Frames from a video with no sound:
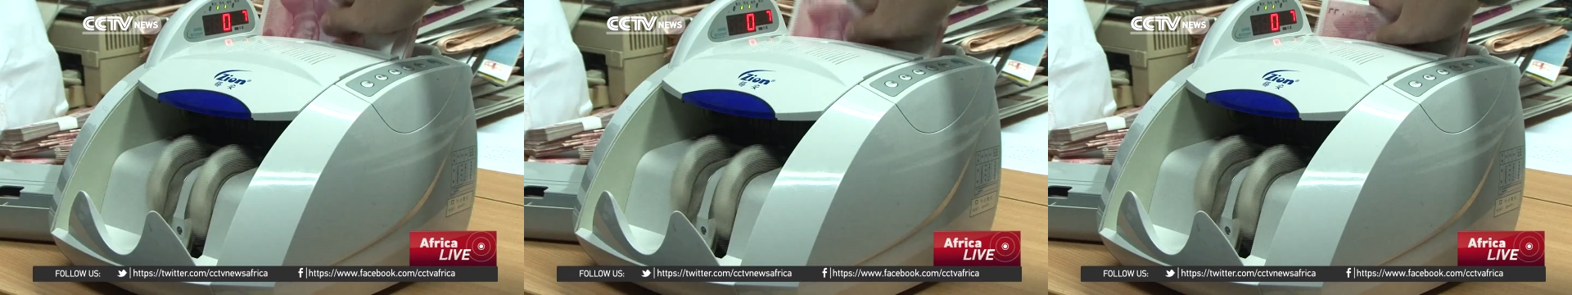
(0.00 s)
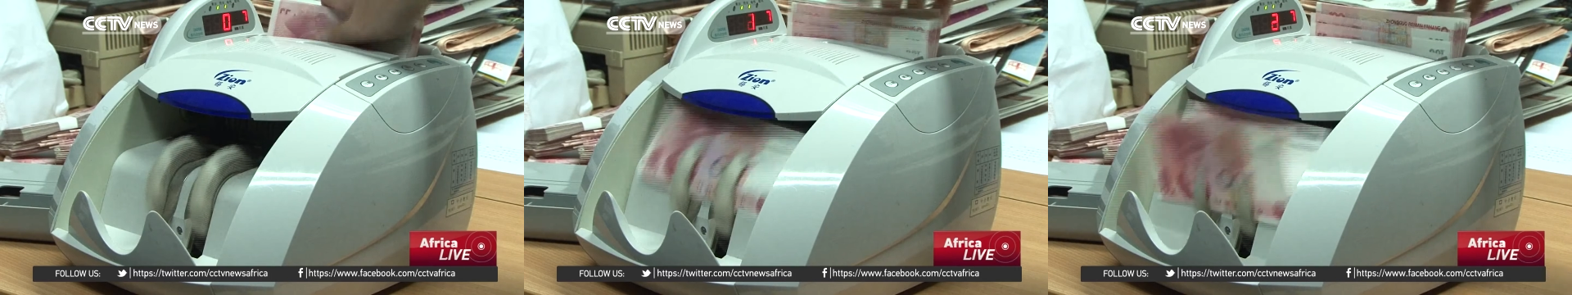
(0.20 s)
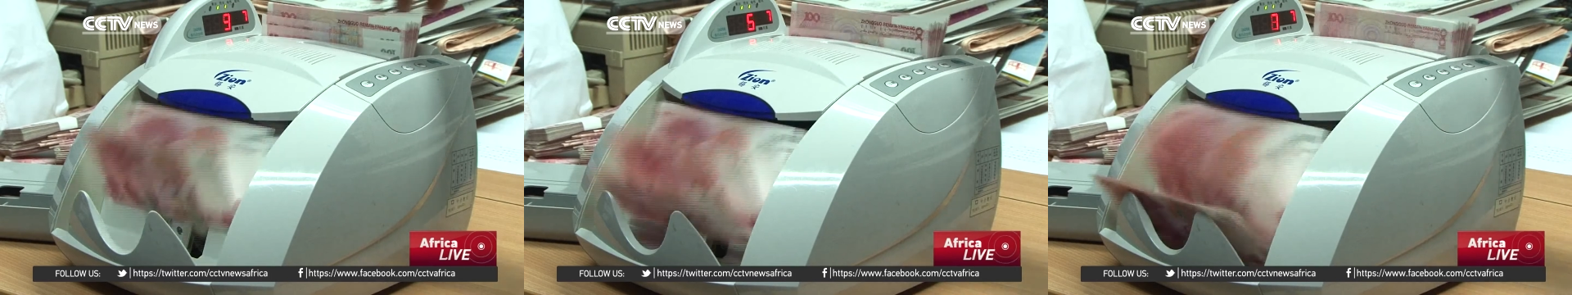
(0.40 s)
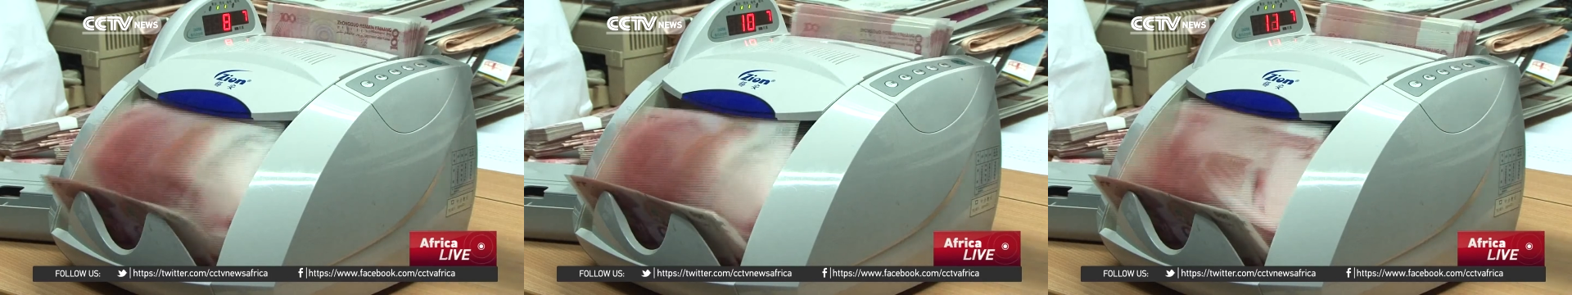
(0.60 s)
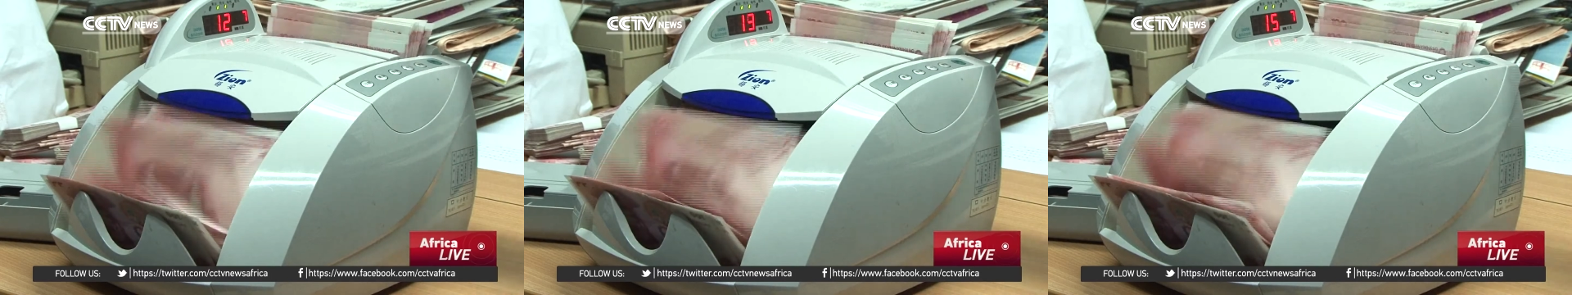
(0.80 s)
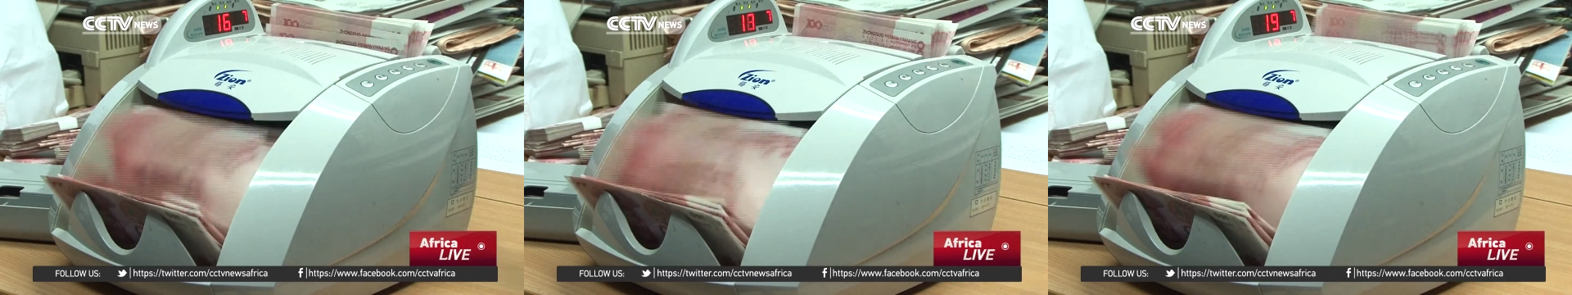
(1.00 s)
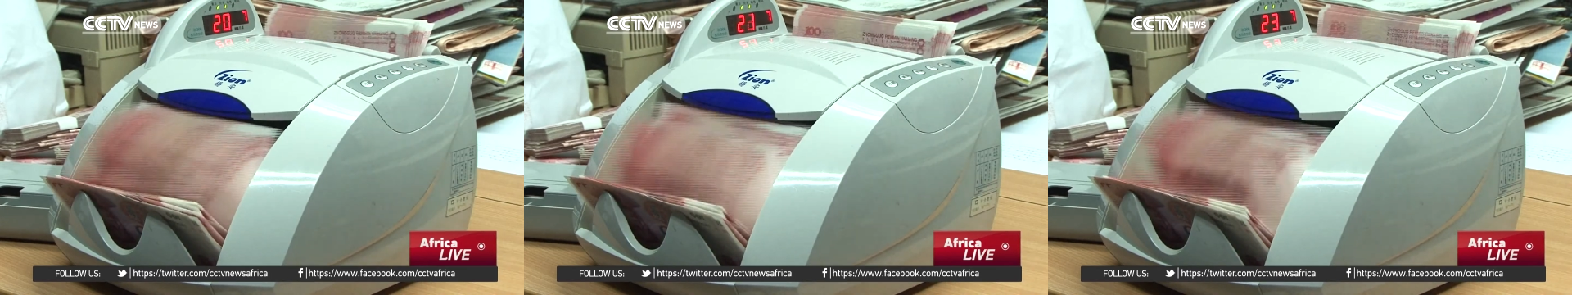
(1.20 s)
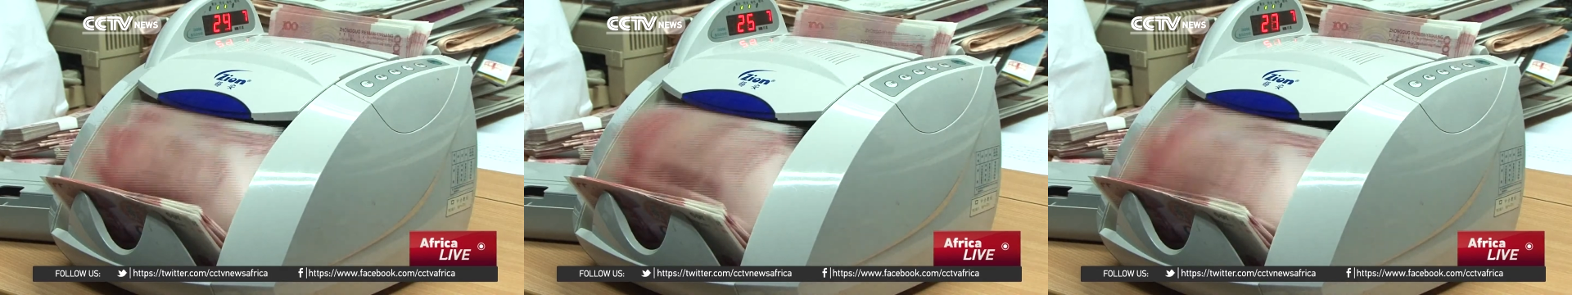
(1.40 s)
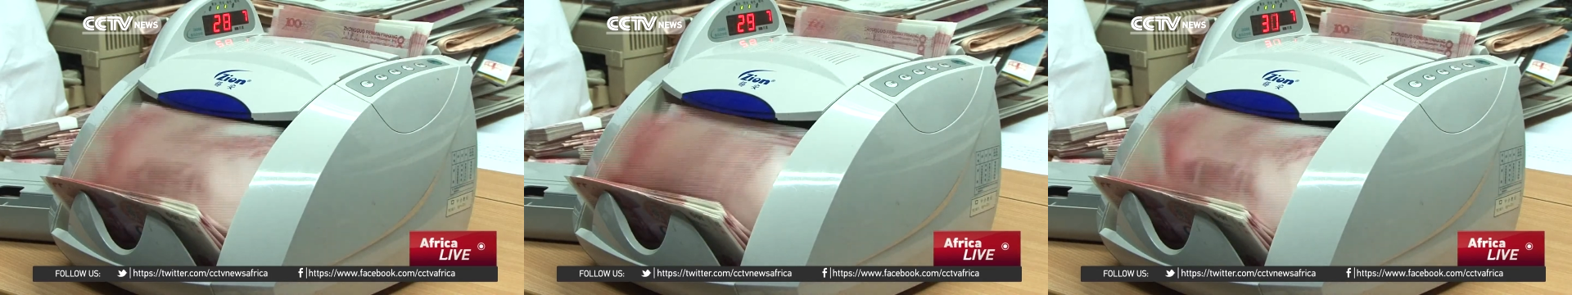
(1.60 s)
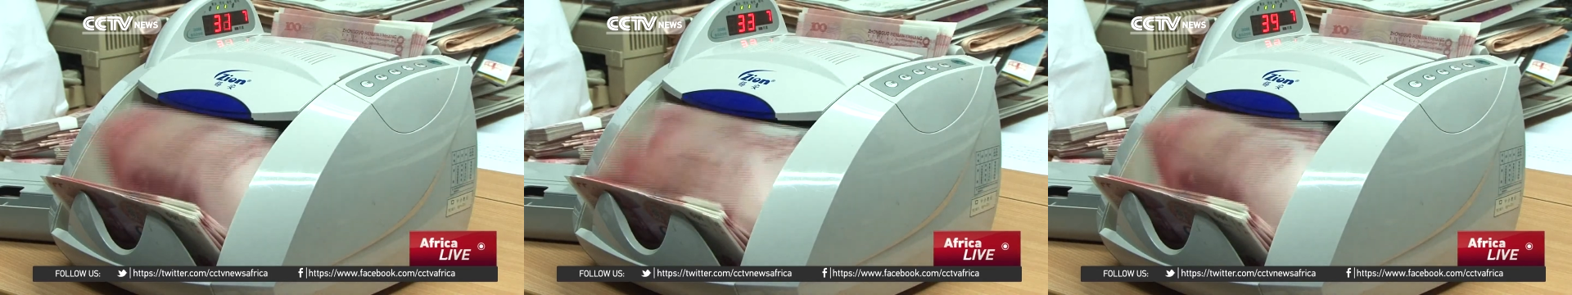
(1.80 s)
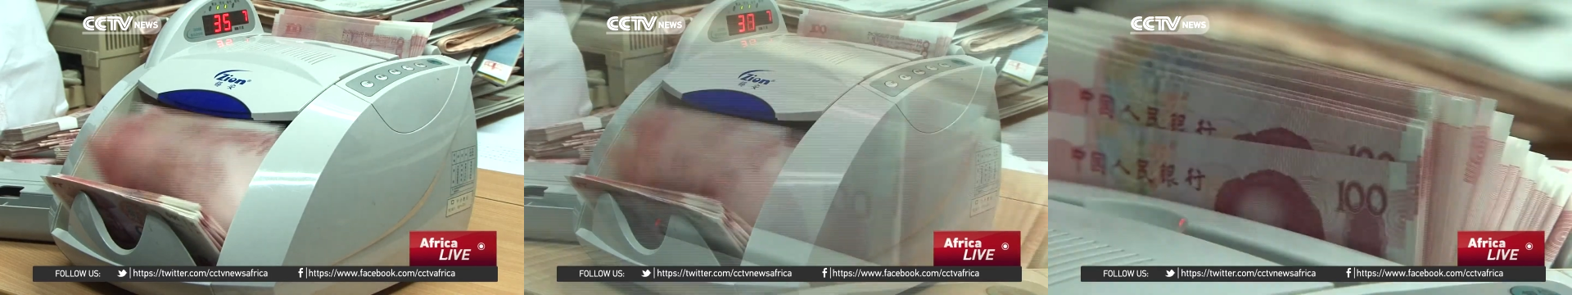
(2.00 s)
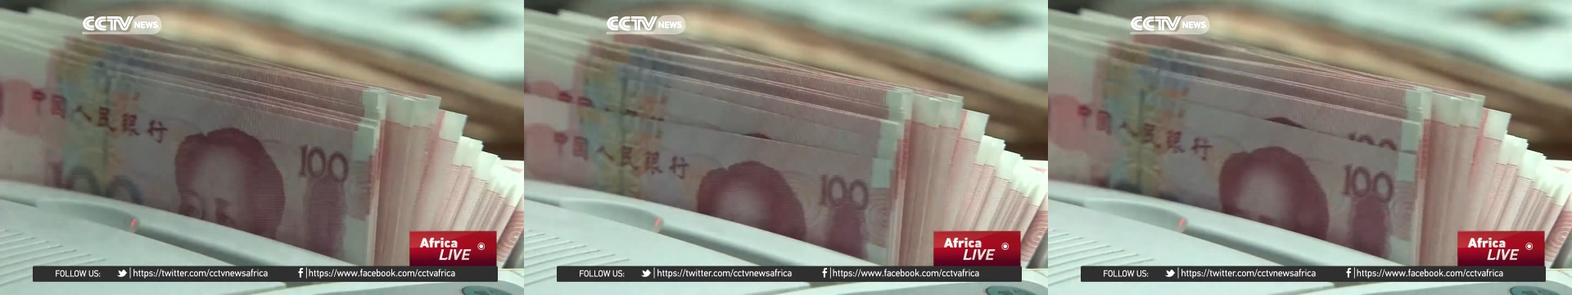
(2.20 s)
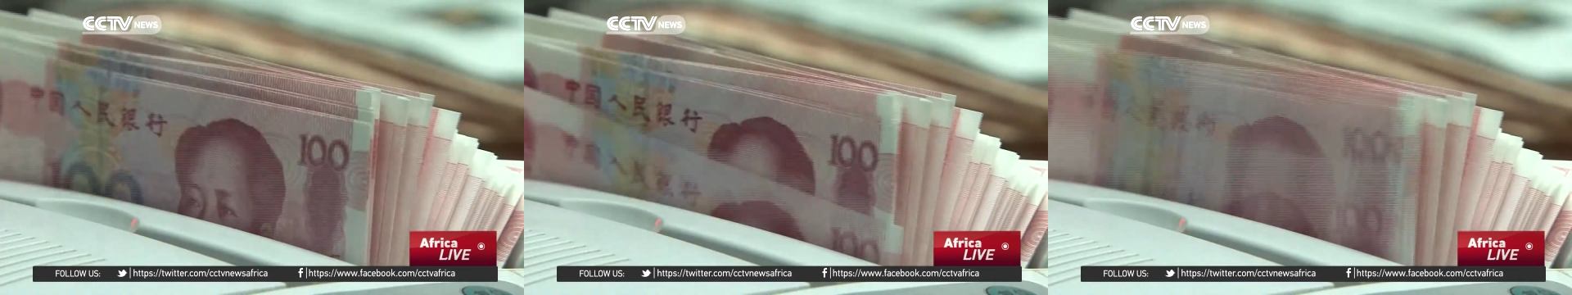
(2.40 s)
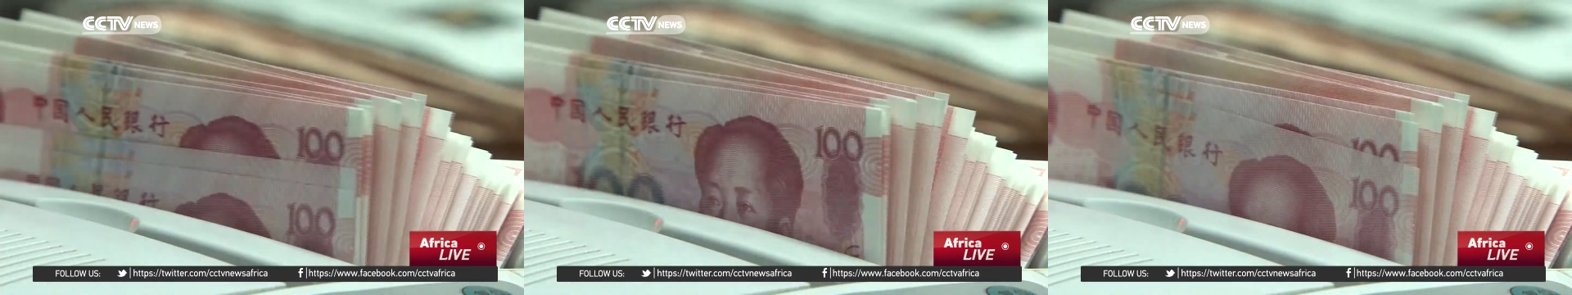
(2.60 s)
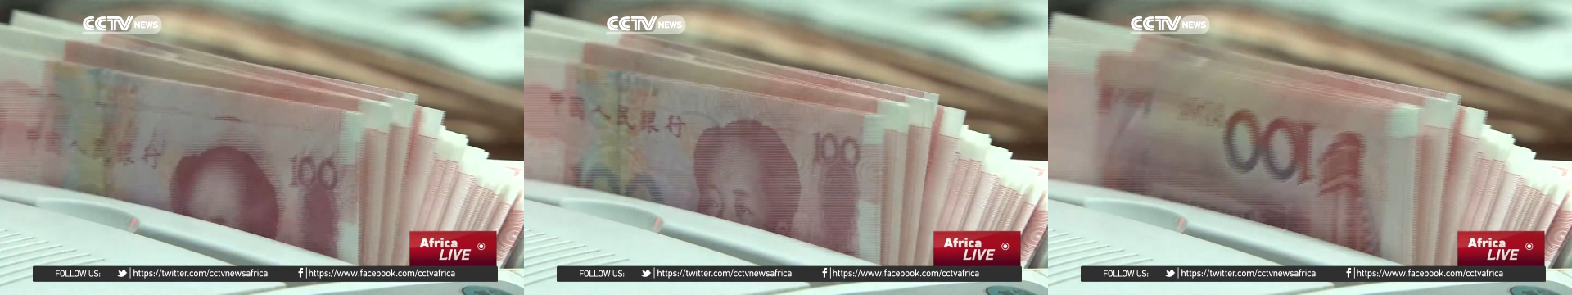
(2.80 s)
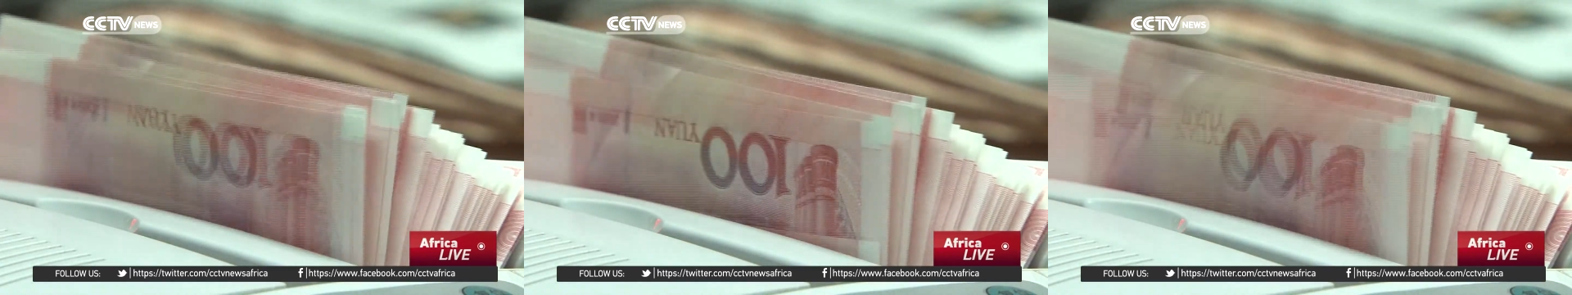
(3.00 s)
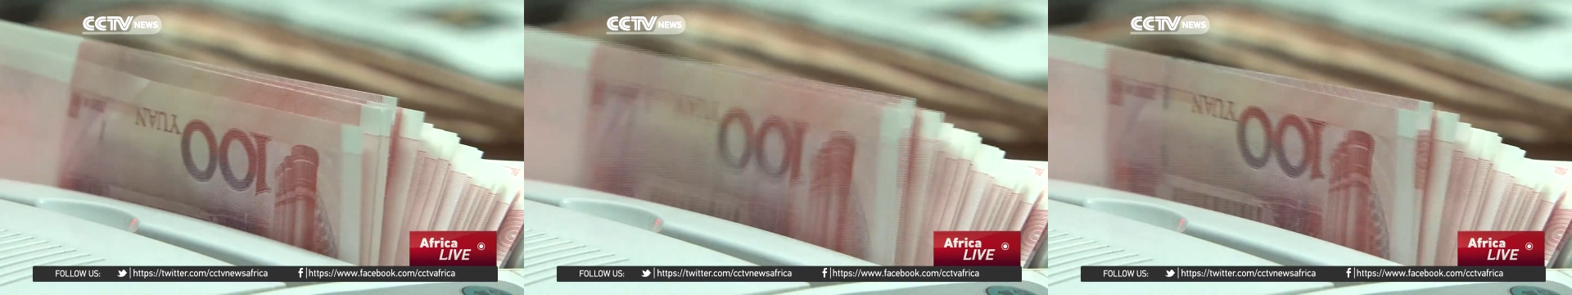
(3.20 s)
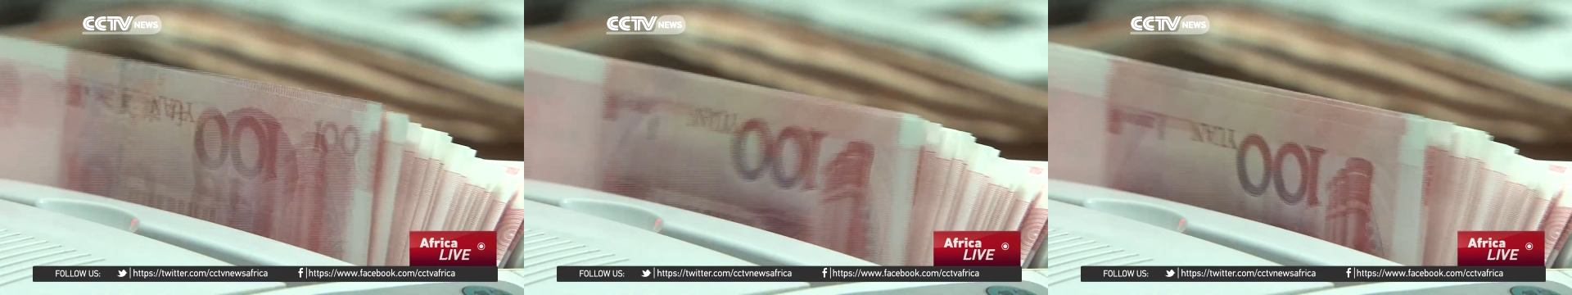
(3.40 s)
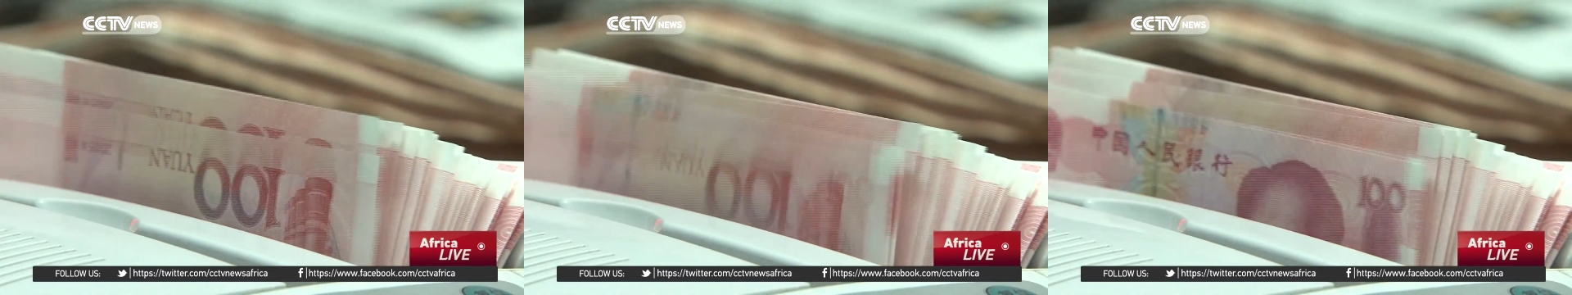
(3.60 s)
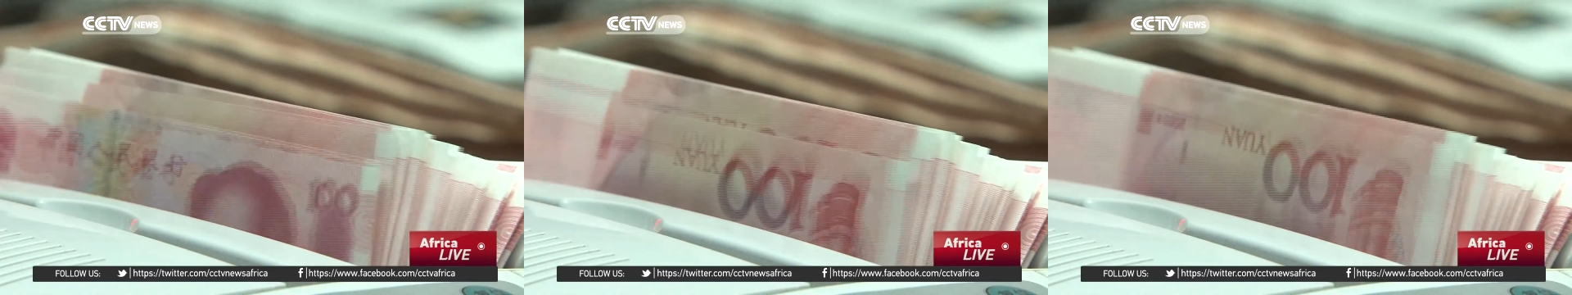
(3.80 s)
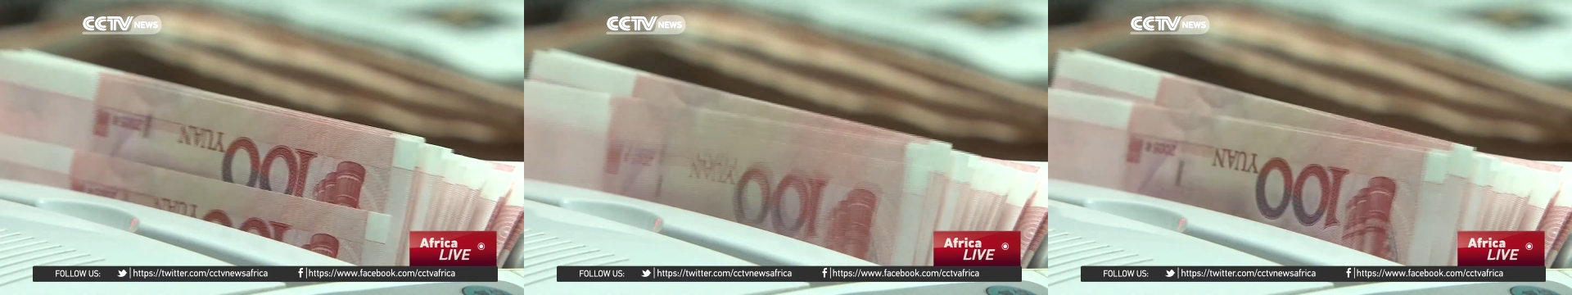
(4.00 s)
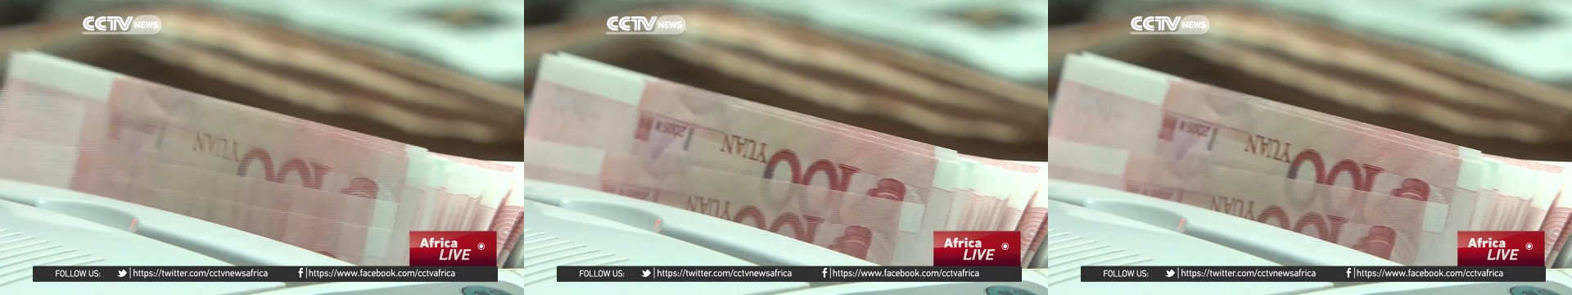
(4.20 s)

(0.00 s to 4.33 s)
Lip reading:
(no speaker visible)